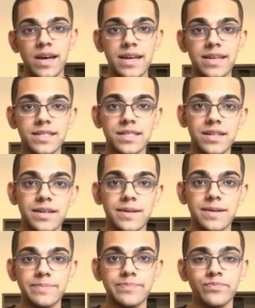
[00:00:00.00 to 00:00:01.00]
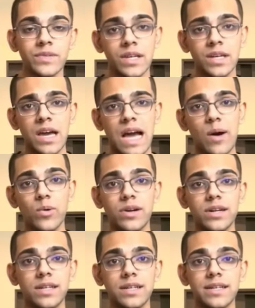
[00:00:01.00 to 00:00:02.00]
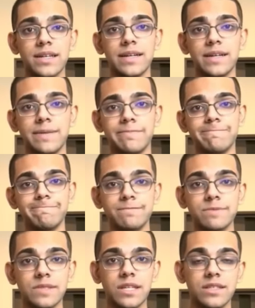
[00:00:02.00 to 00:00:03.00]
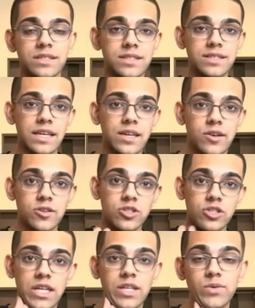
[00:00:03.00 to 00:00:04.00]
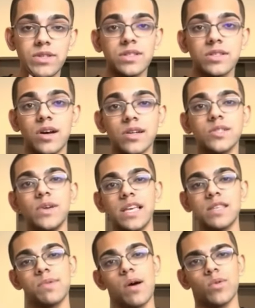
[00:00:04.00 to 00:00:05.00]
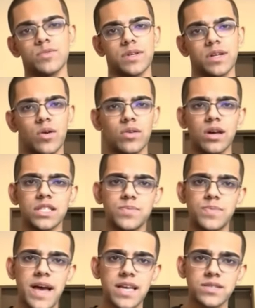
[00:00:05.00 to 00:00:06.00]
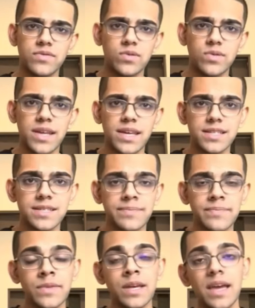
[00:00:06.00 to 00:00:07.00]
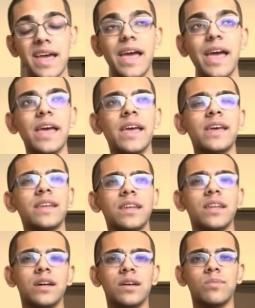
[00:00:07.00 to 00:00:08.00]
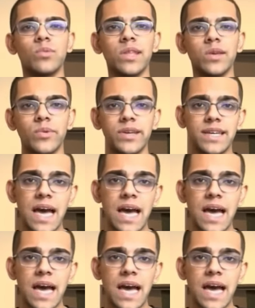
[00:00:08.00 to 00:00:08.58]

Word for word: he got unbanned, he made an apology video. I think Neon, personally, he's going to be the most person on the internet who made an apology